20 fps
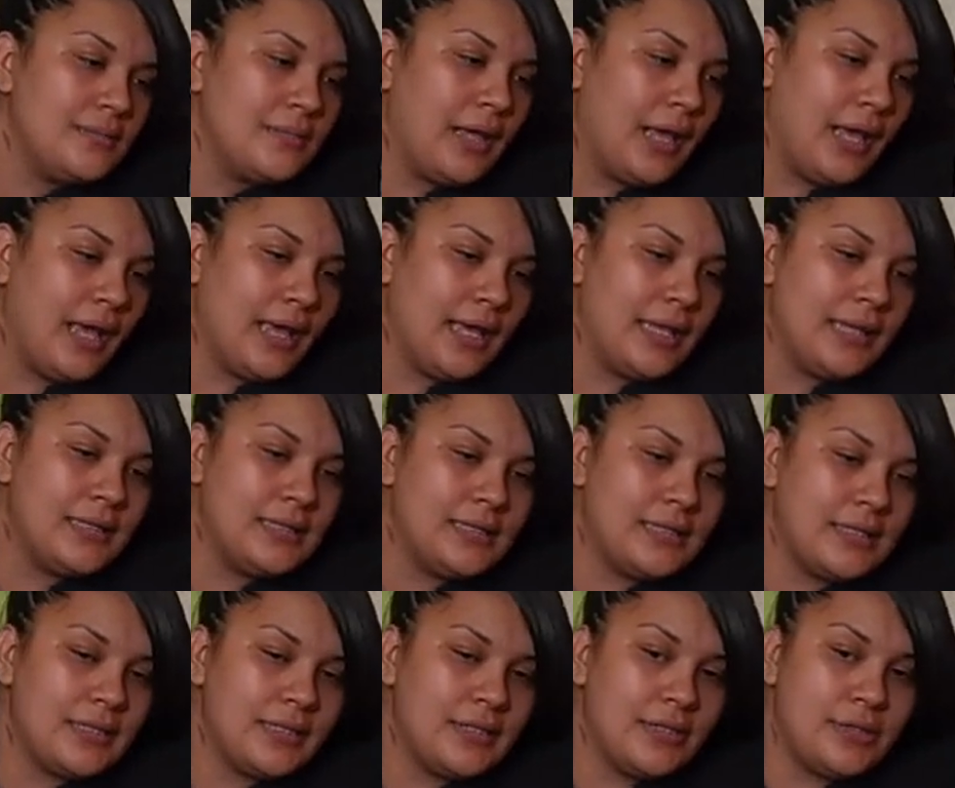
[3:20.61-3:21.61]
and
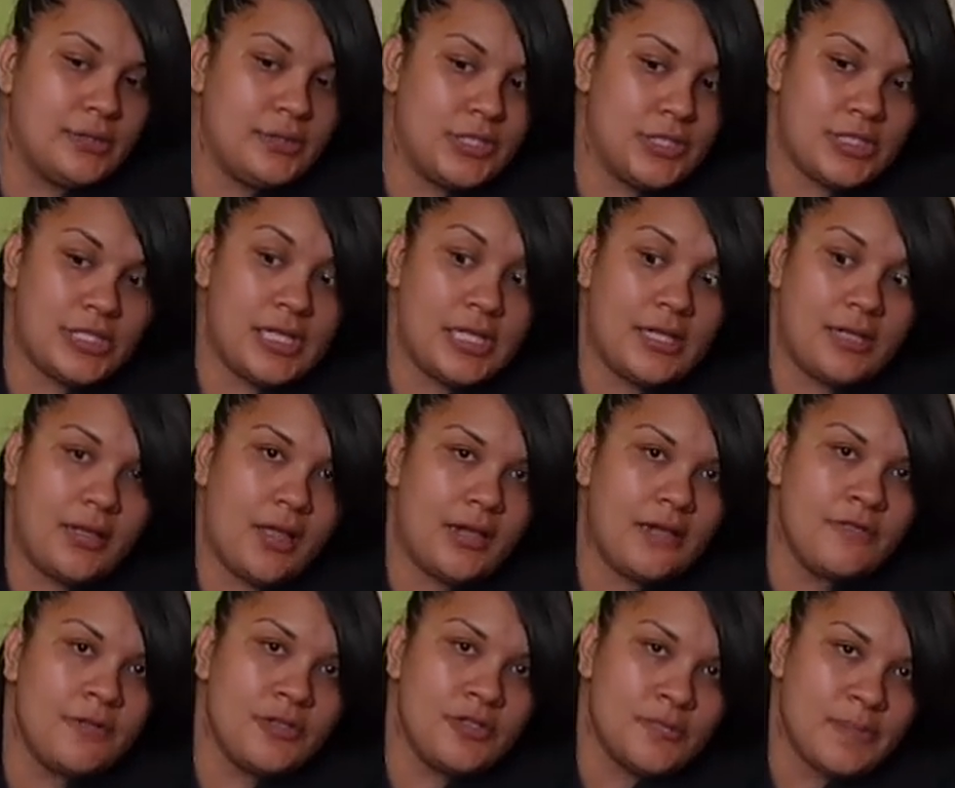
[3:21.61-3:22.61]
you'll just need a lot
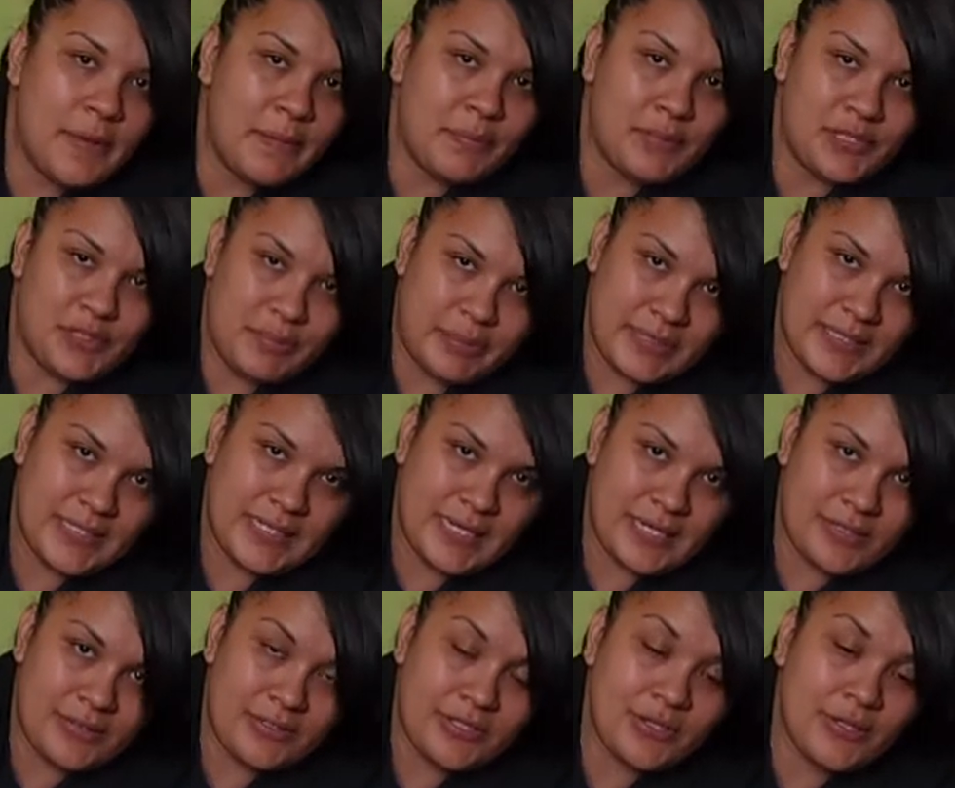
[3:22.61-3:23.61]
of newspaper to put
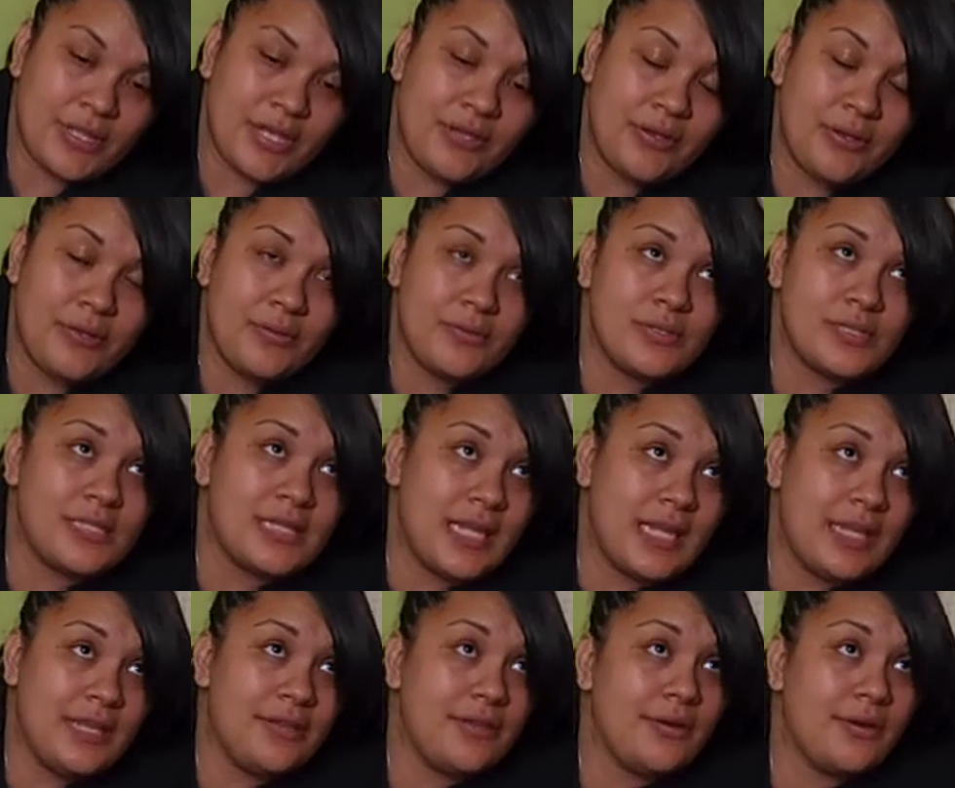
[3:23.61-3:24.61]
down so that you don't
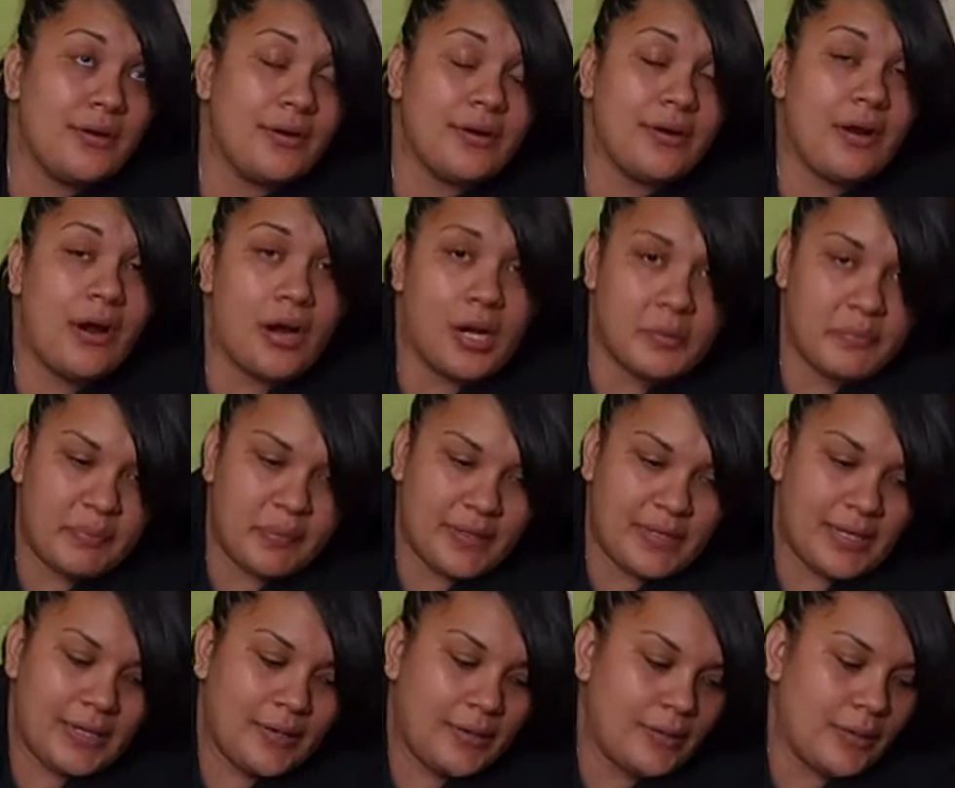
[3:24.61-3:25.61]
stain your
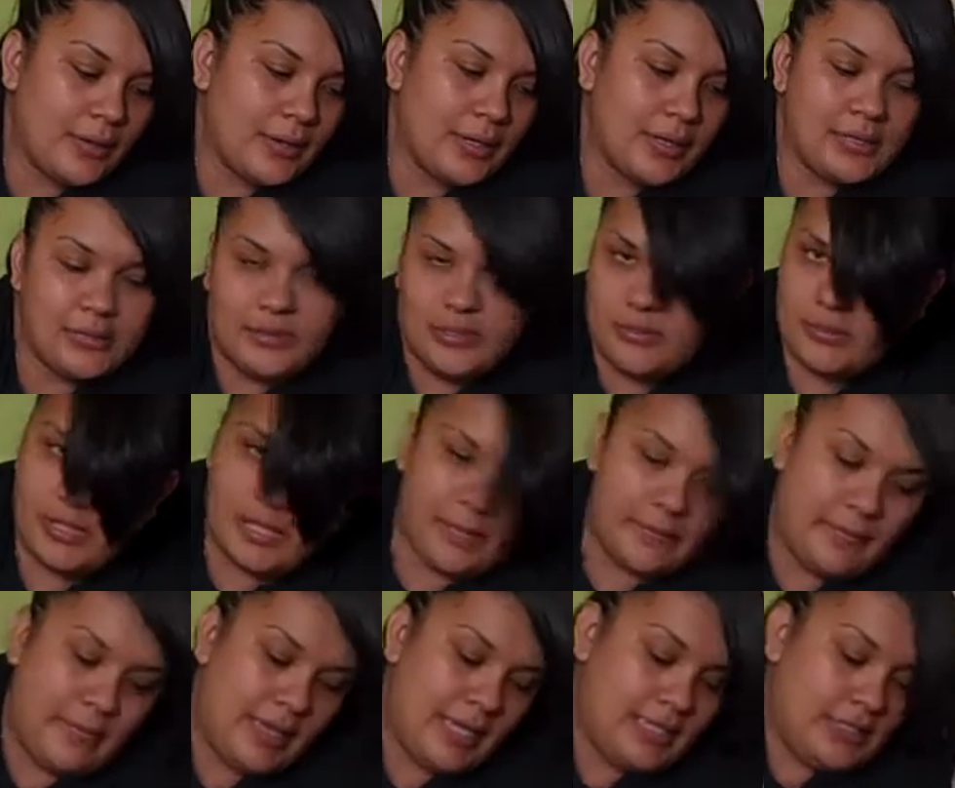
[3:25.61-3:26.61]
carpet or get a
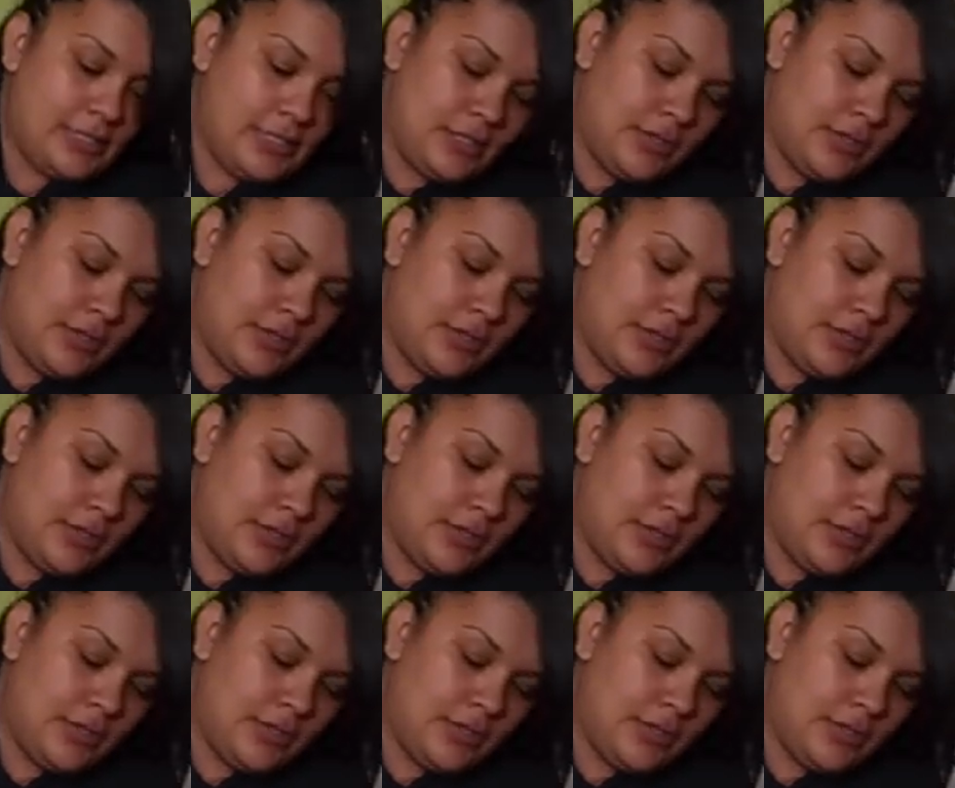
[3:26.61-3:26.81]
mess.